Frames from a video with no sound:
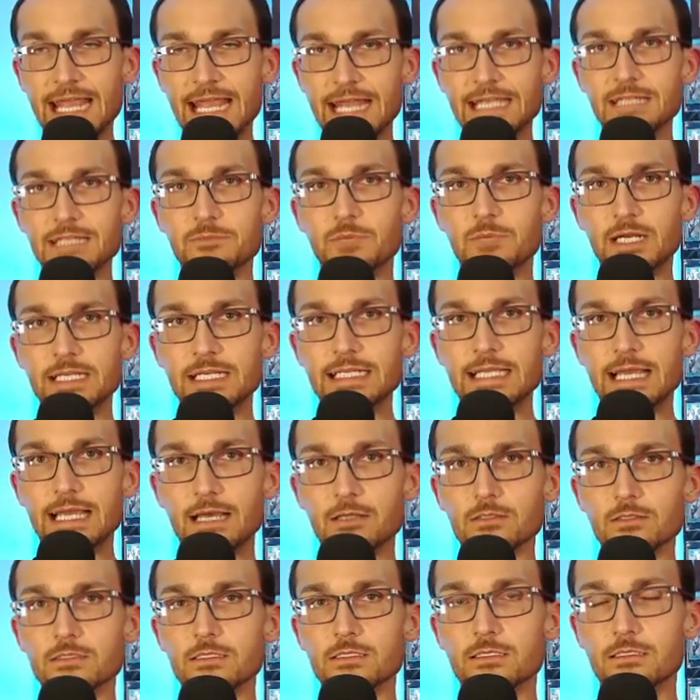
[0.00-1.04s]
anybody
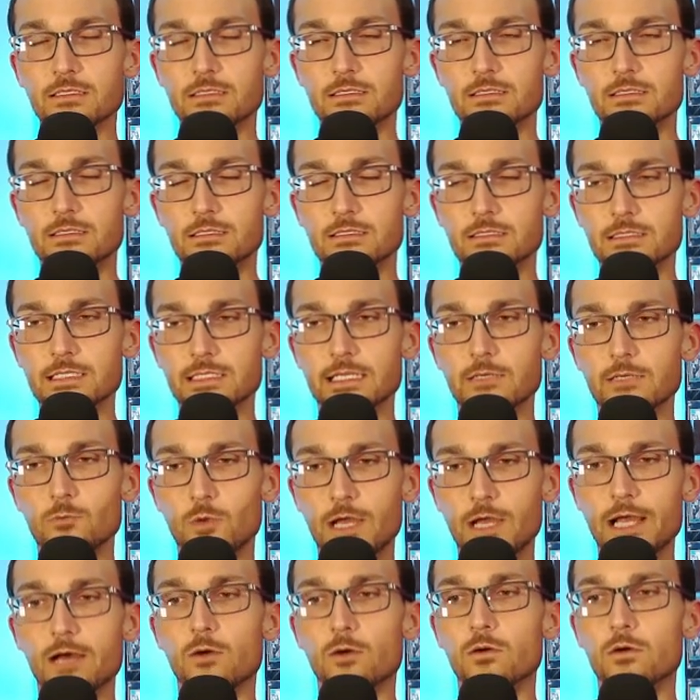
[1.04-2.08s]
else. It's like,
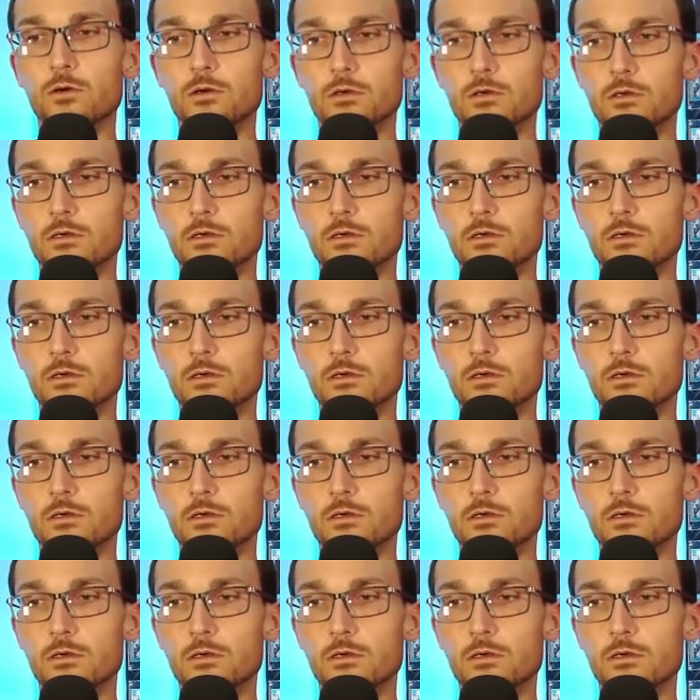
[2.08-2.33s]
wow.